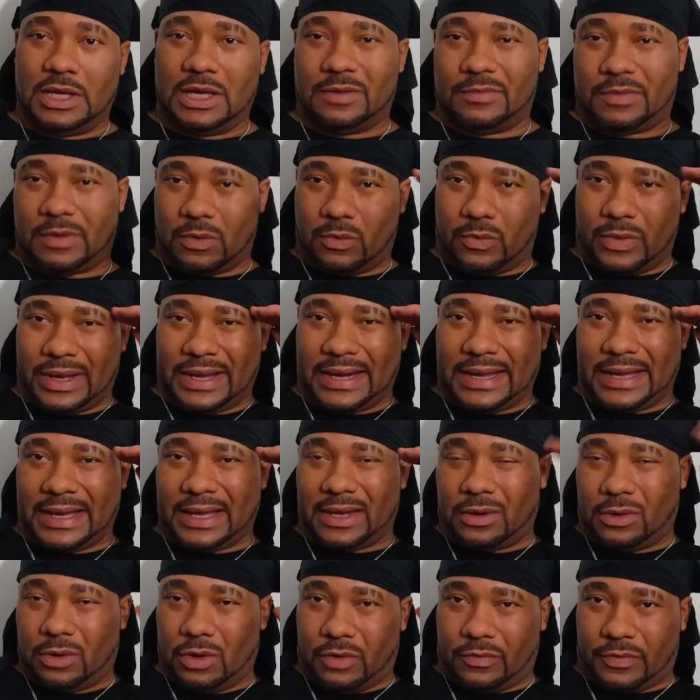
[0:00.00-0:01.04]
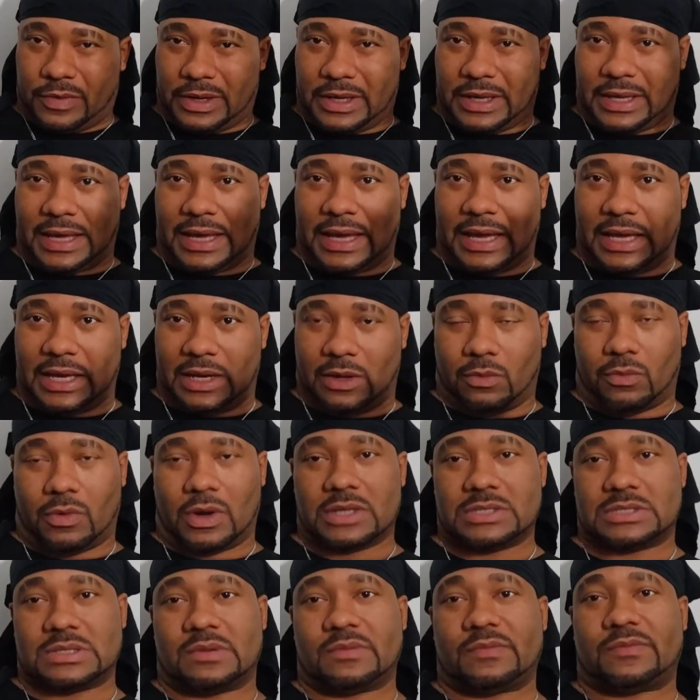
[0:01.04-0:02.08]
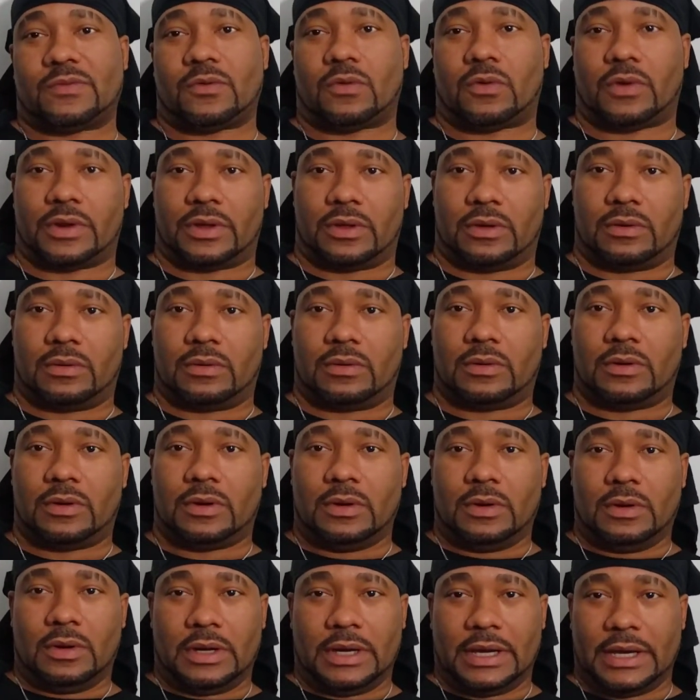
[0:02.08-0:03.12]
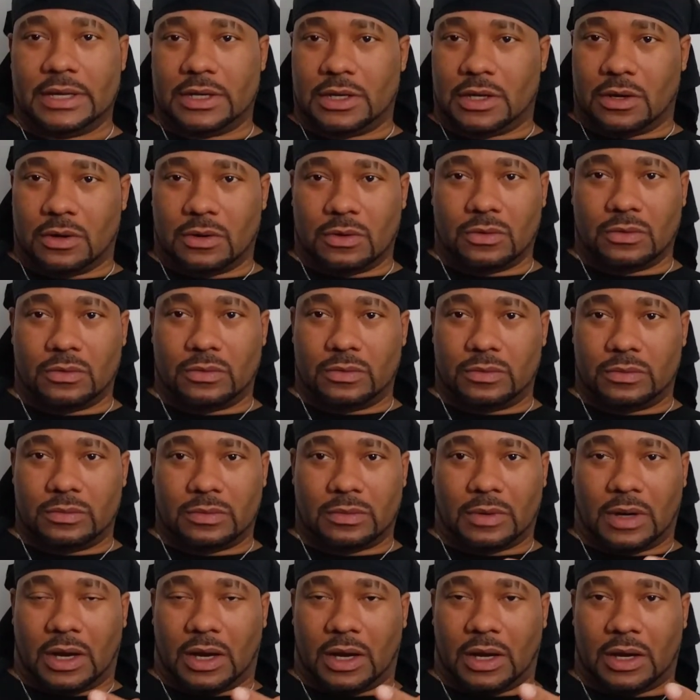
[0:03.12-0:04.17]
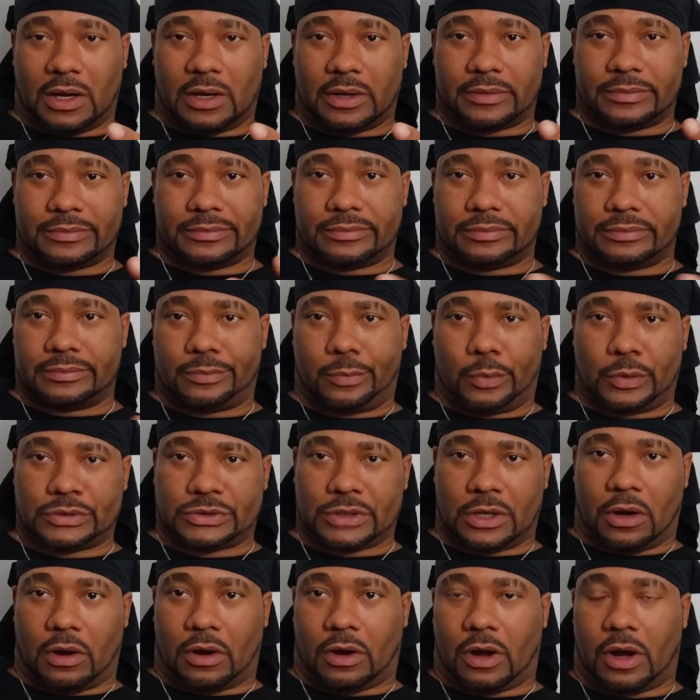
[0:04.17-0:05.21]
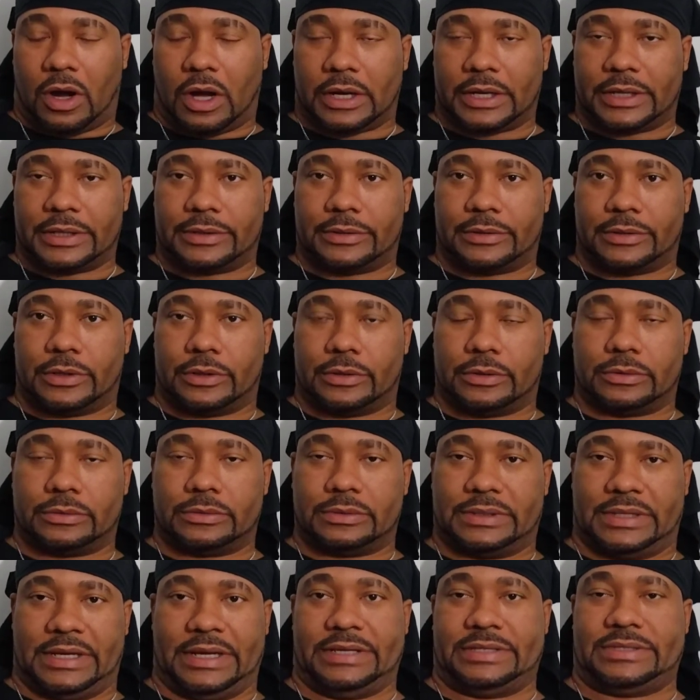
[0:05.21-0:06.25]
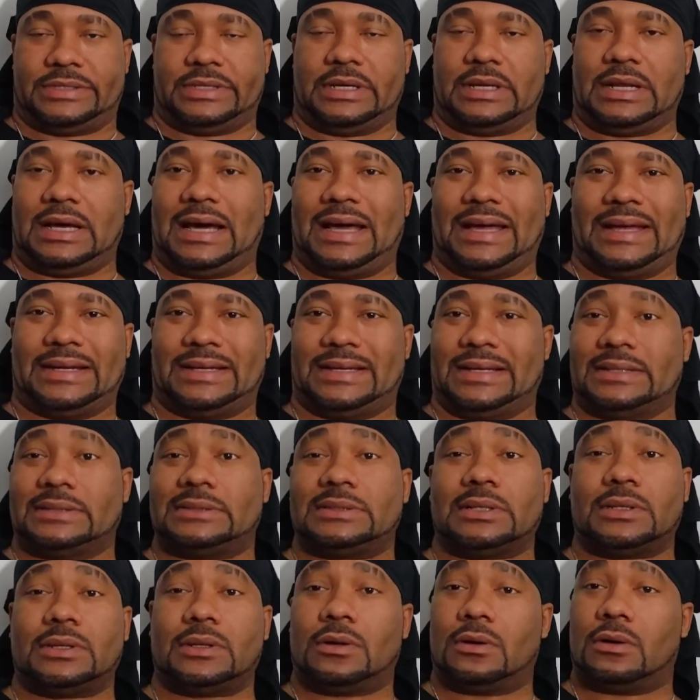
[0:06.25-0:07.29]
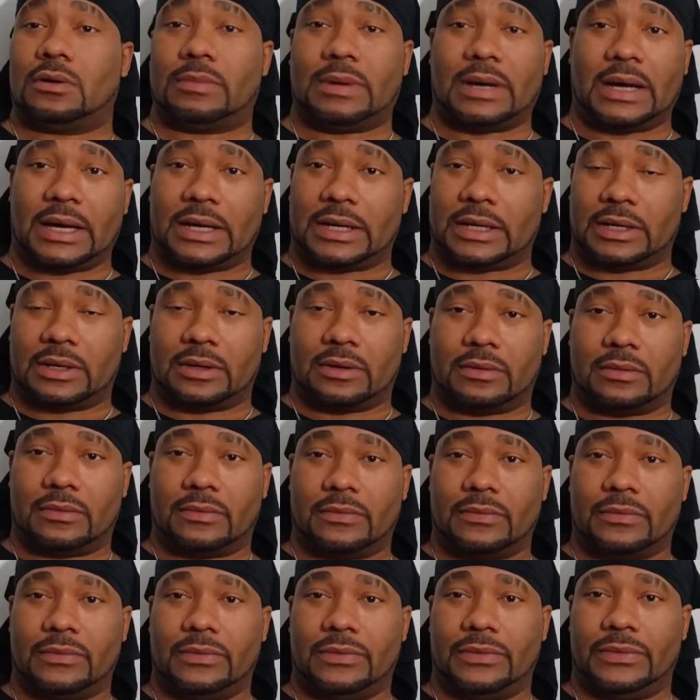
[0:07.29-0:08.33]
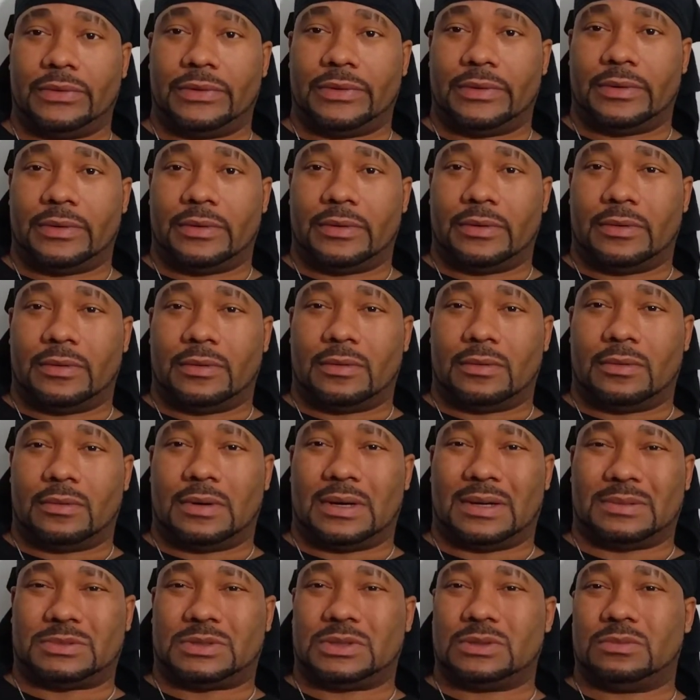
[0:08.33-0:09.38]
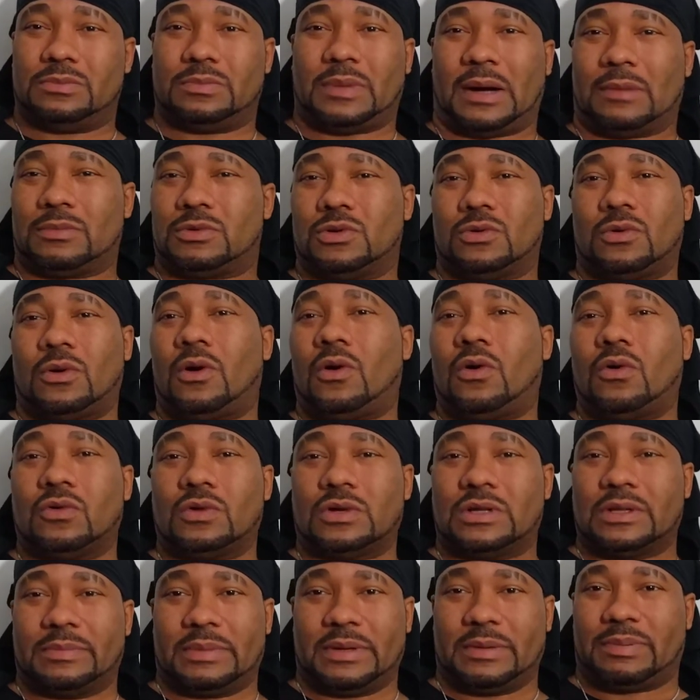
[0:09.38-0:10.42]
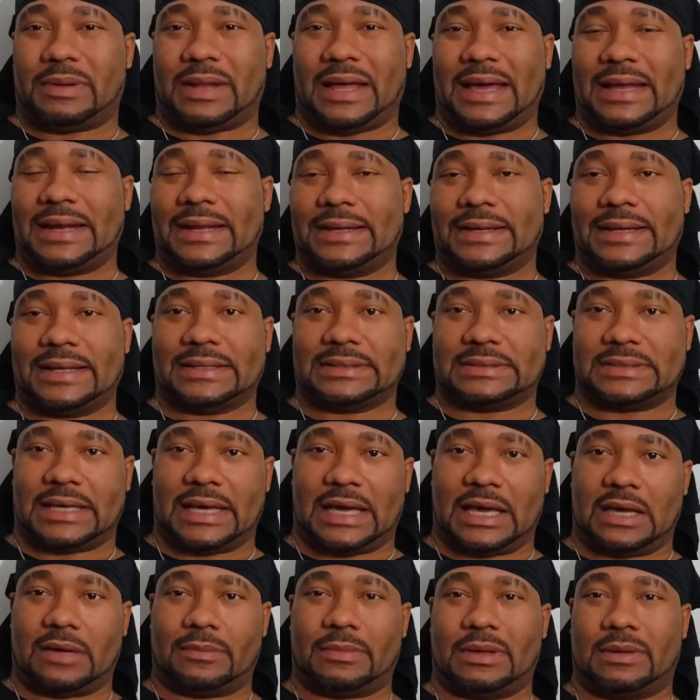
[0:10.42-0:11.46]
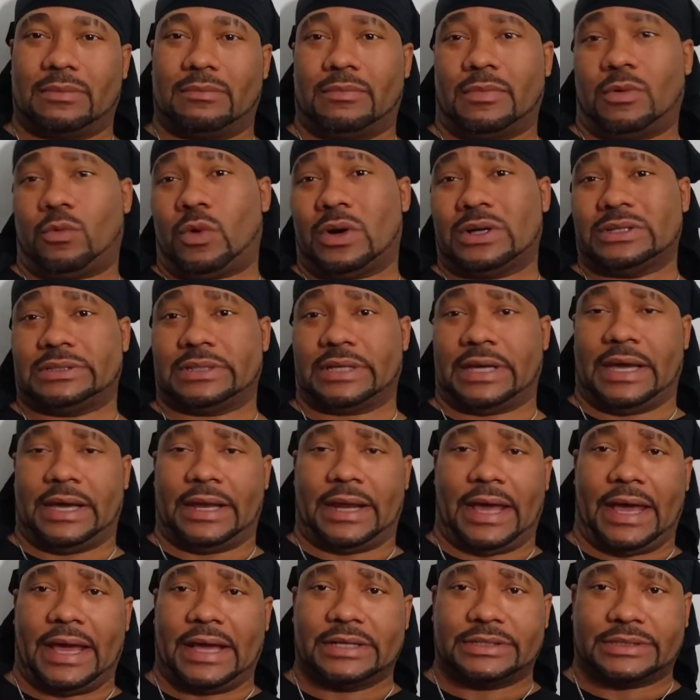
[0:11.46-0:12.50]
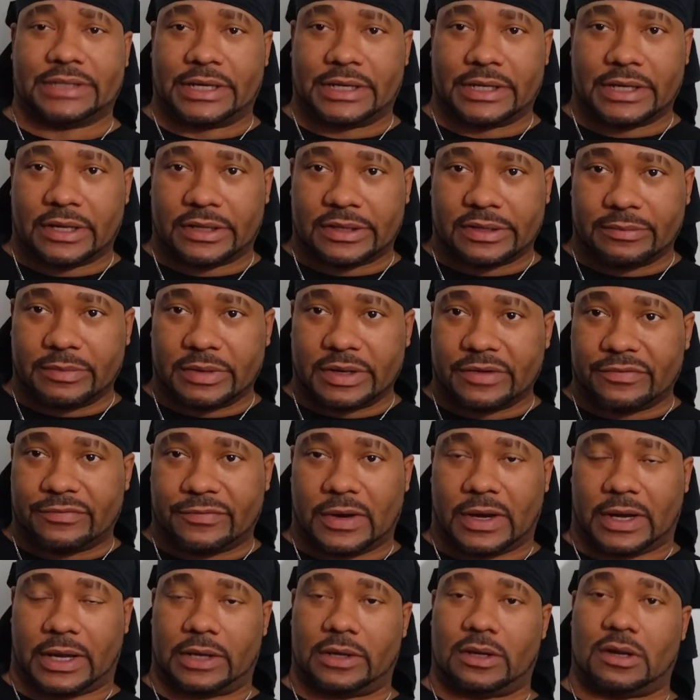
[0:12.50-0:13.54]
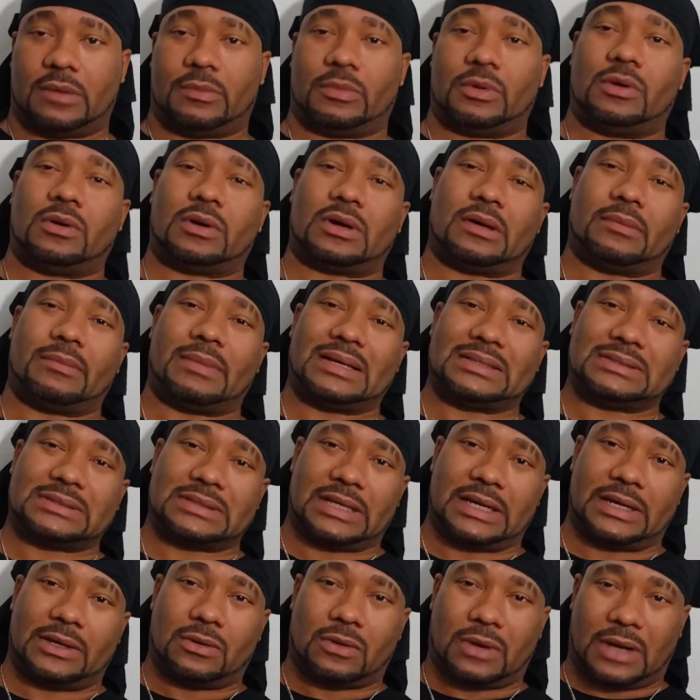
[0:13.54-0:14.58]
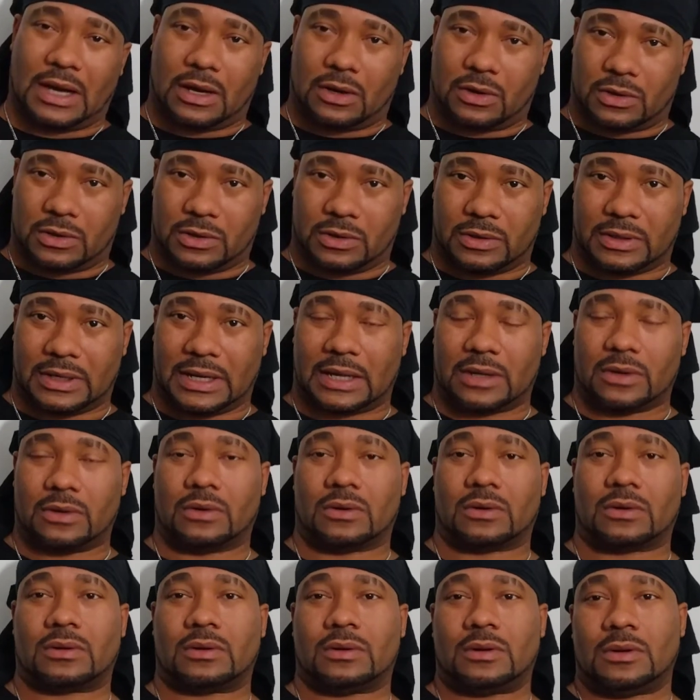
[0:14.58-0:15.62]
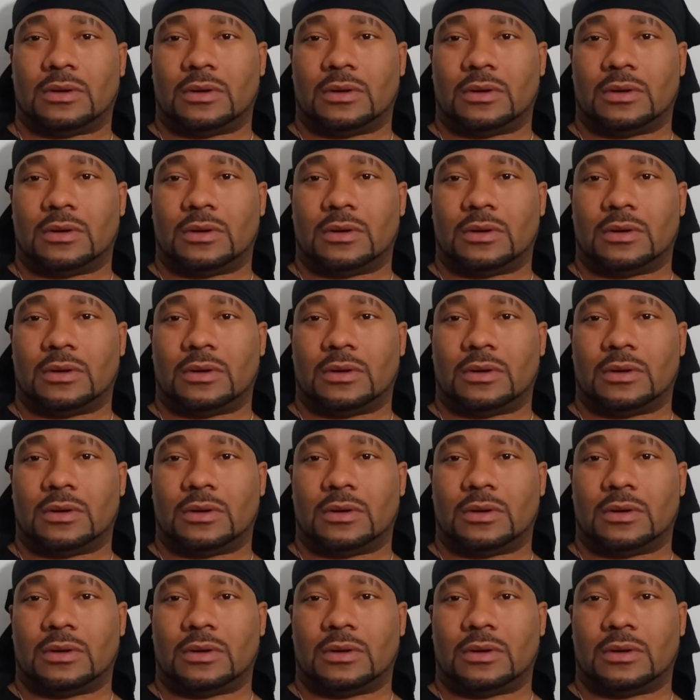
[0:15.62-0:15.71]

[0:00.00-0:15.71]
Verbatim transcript: If it went in and over your head, it wasn't for you. And no uh, what y'all call it? No dissing. I ain't dissing nobody. I'm too I'm too old to be playing the diss game. And once again, age ain't nothing but a fucking number. Look at my skin. Look how good I look.